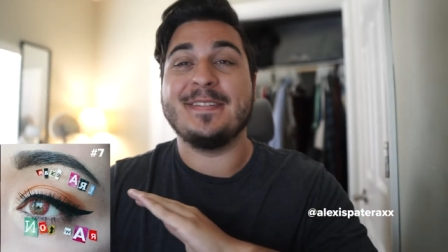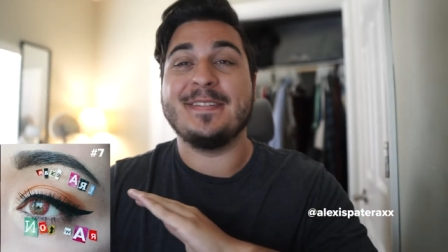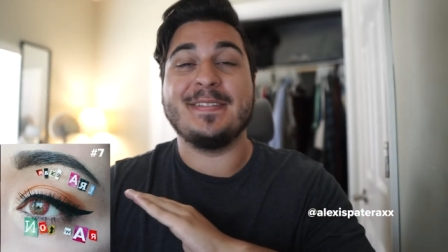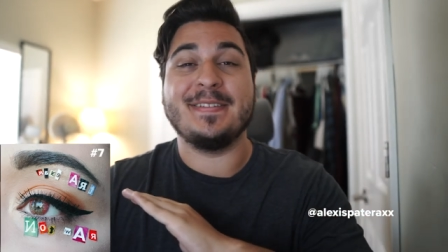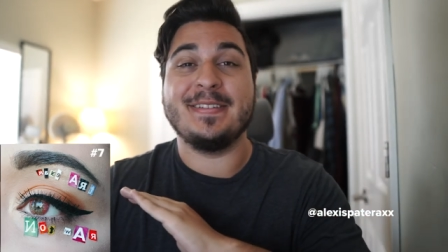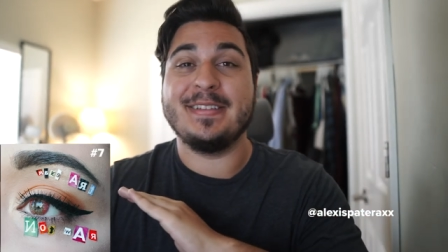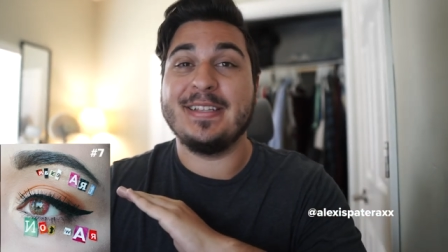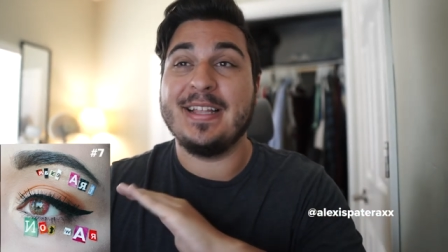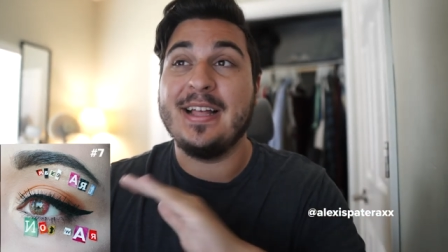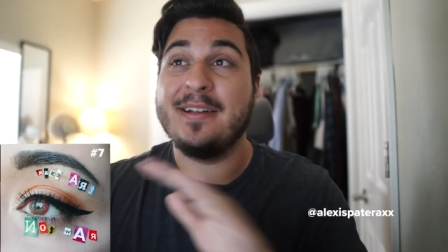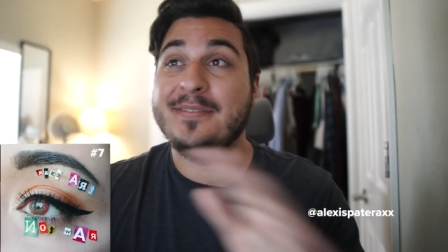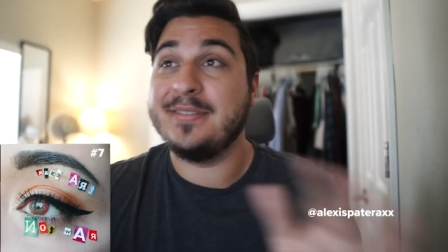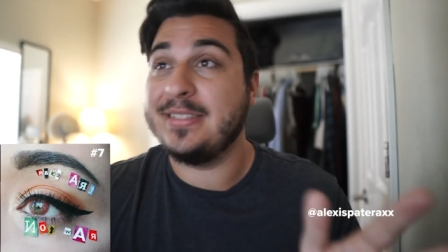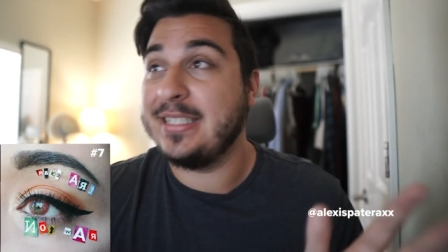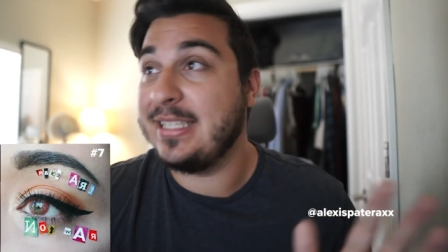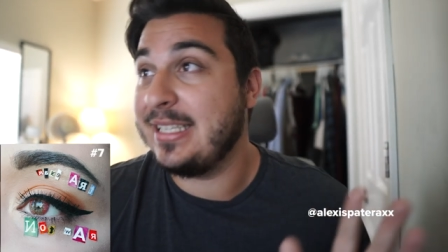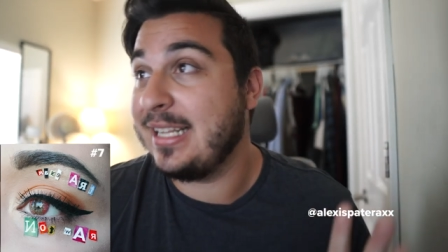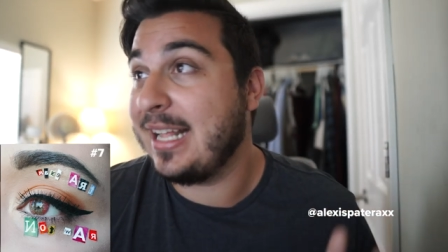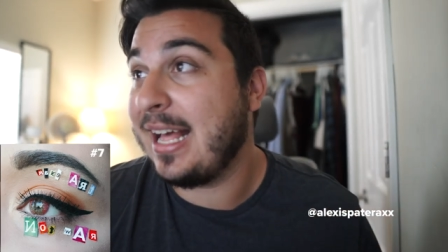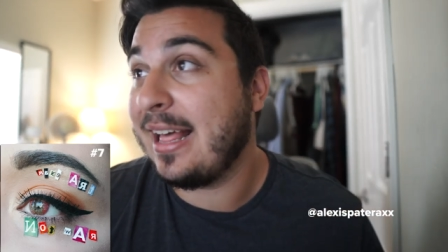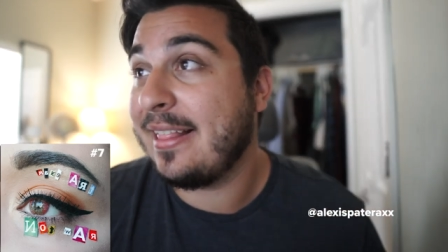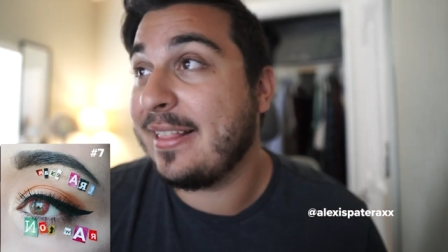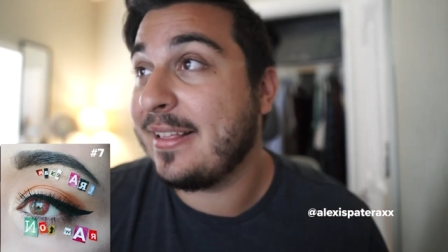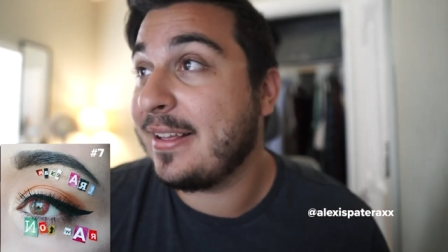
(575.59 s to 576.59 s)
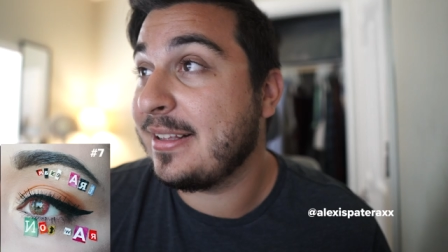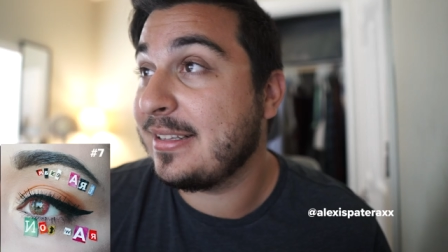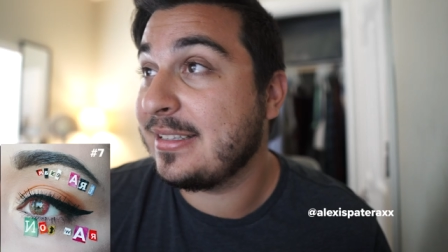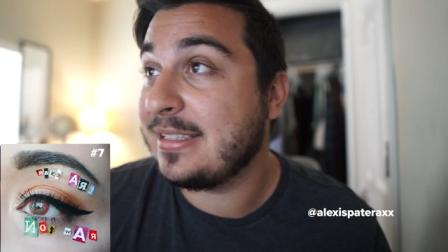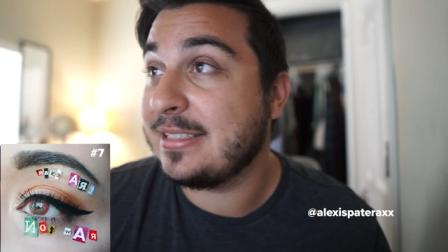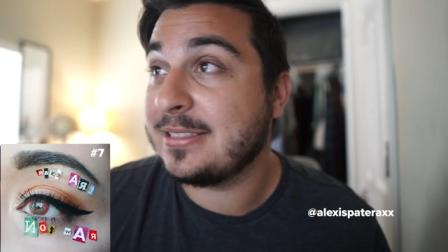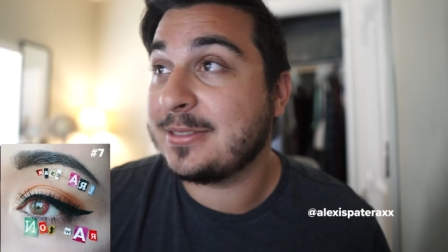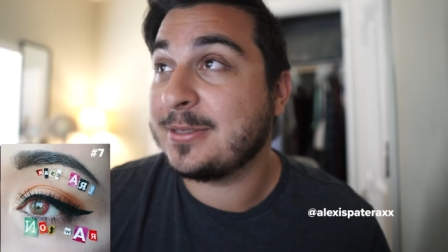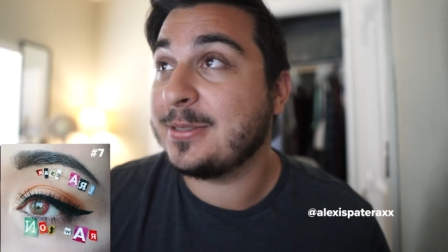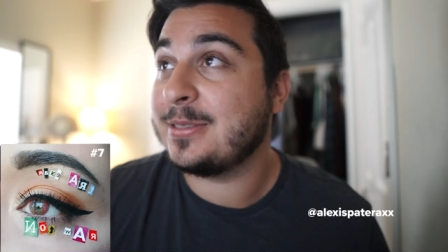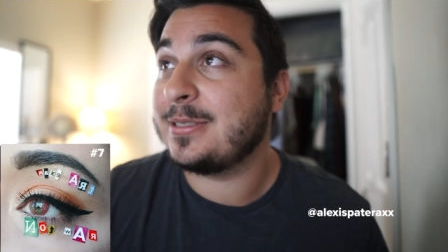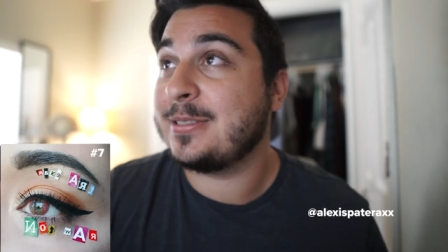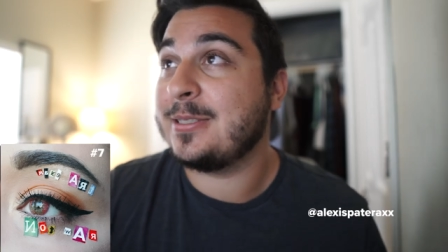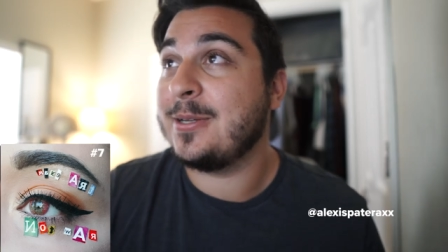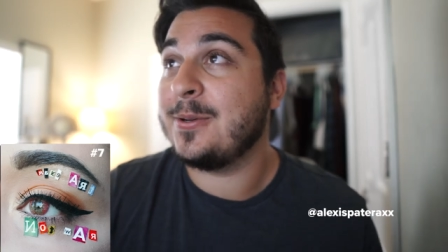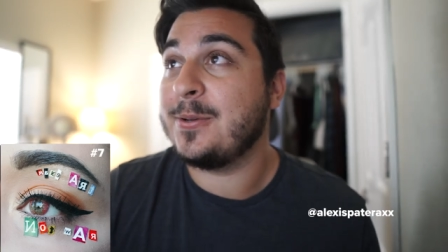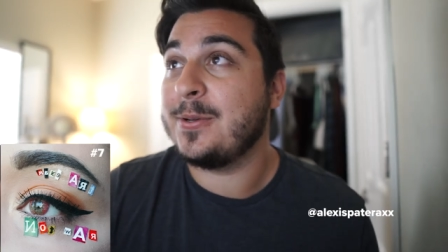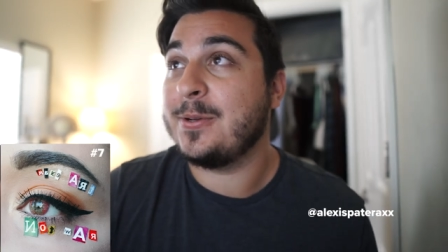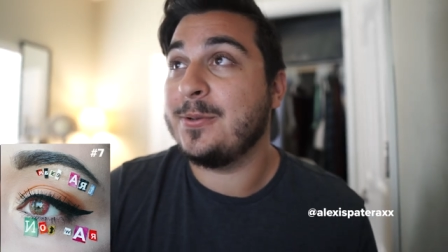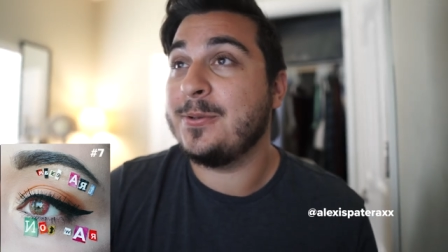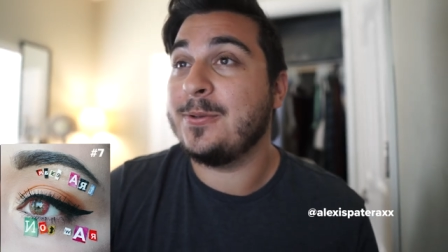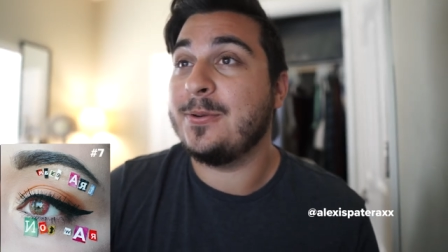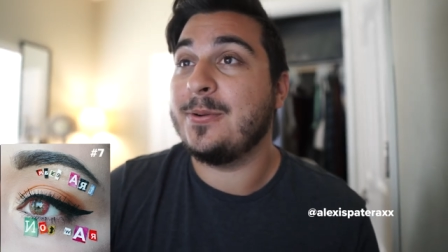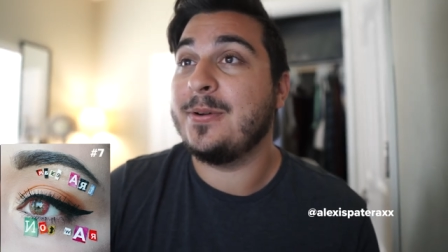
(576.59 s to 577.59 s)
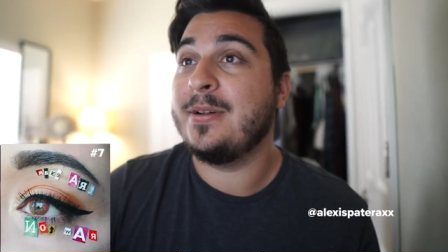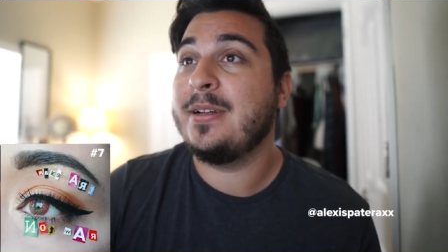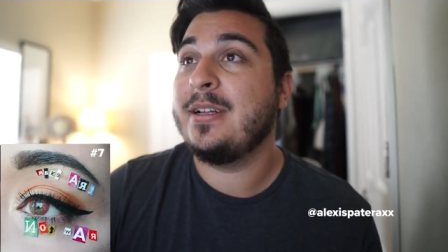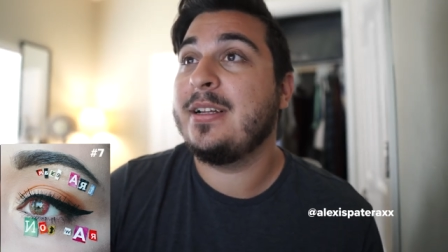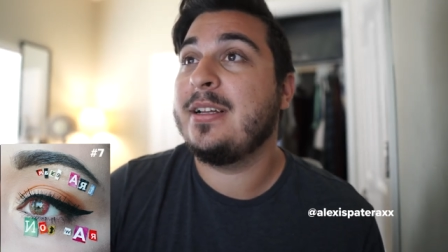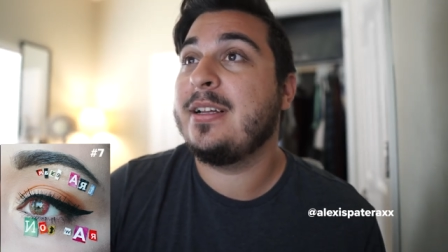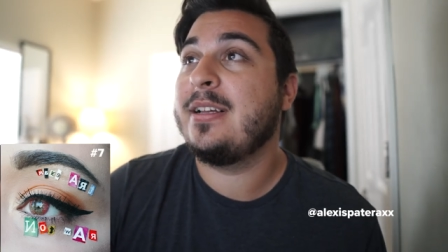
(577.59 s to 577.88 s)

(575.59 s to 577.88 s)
Loved it. I thought this was so cool.